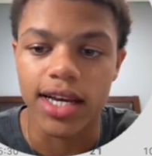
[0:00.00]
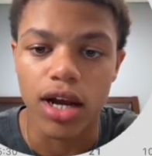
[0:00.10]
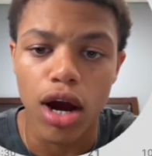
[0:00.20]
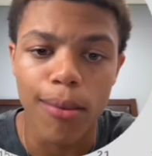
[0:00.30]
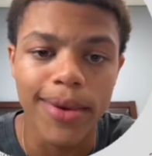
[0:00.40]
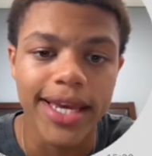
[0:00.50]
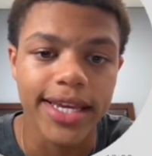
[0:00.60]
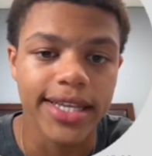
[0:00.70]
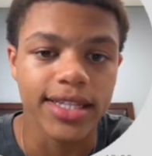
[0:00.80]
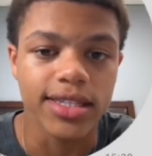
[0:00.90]
come
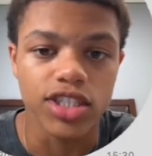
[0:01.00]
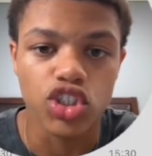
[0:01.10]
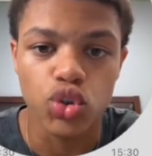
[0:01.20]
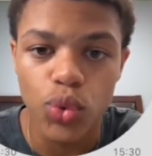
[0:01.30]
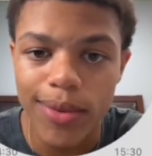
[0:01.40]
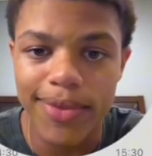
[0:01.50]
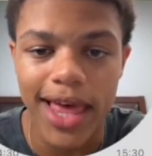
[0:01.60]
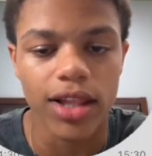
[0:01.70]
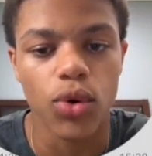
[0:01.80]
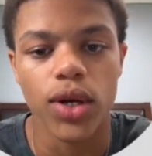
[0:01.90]
and sweep
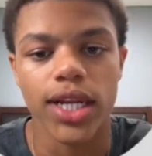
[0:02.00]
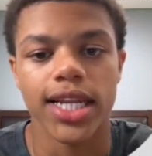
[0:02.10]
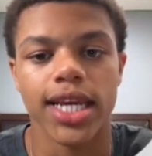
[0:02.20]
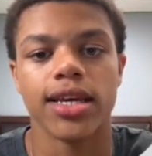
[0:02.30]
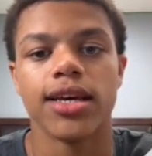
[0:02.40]
that liquidity.